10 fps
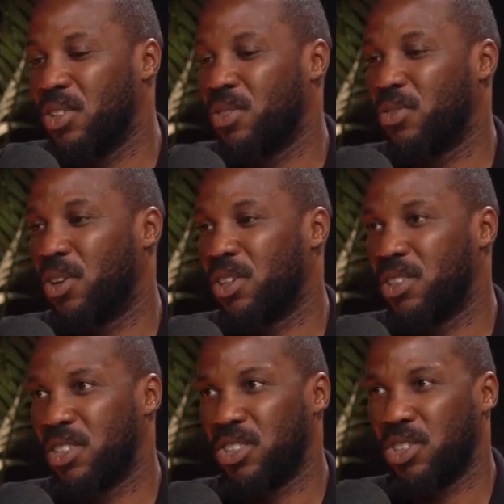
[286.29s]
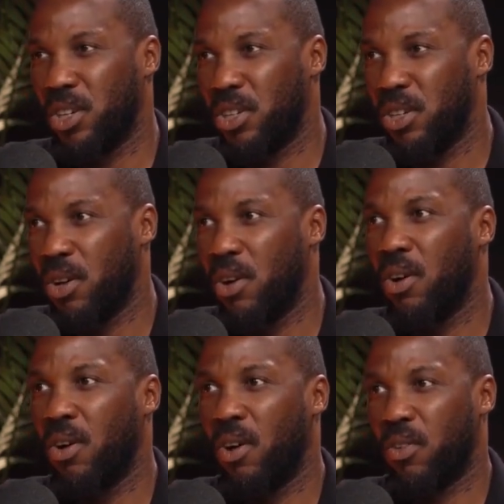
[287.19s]
you've gone on this journey
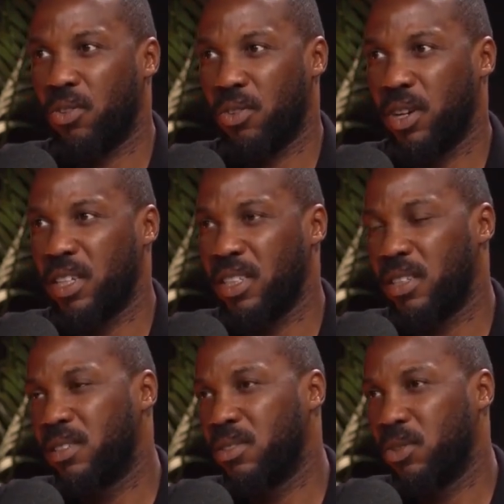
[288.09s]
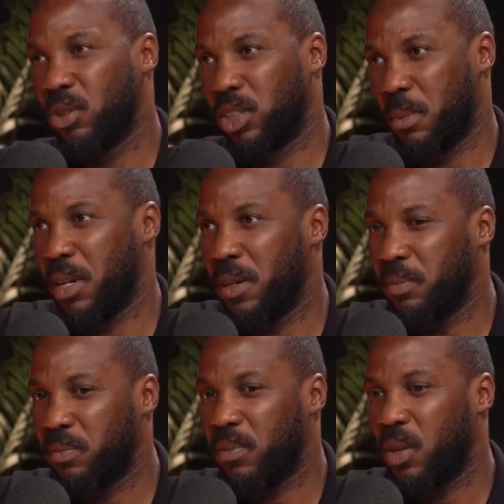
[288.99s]
of creating Ojamia,